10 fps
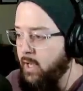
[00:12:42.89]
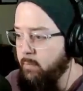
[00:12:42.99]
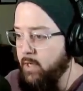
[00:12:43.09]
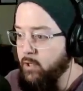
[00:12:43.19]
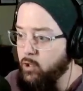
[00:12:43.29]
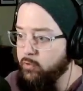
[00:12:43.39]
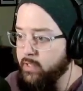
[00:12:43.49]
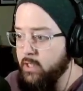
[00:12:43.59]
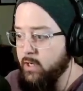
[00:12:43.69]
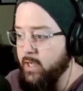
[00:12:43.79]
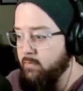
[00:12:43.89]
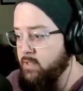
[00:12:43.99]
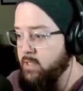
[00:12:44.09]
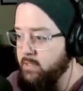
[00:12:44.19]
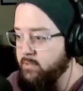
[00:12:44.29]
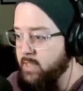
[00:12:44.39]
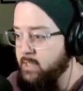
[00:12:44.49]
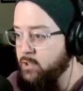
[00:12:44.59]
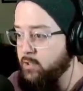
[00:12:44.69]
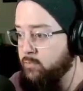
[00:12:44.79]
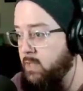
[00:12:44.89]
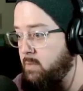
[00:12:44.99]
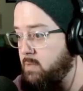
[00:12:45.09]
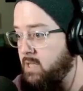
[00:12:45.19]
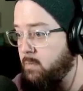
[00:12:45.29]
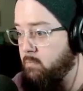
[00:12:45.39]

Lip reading: I'm going to go over here and give it to this statue because maybe